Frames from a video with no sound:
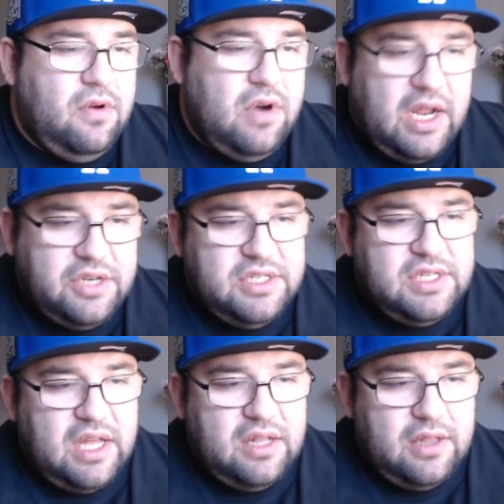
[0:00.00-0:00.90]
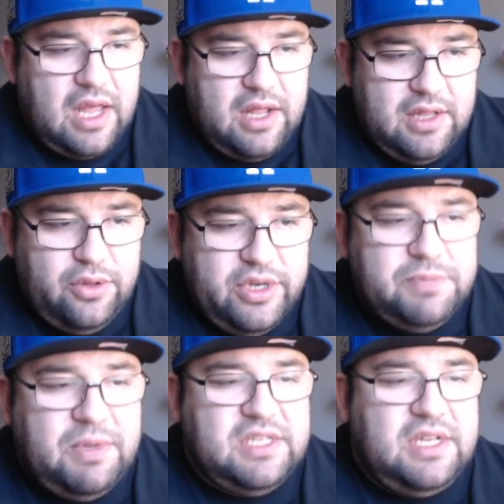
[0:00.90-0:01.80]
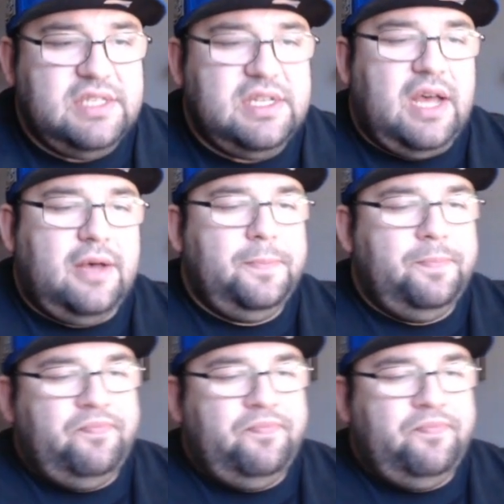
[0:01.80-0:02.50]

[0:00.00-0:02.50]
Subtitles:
Or actually, he's got that in 3 spots on his dial.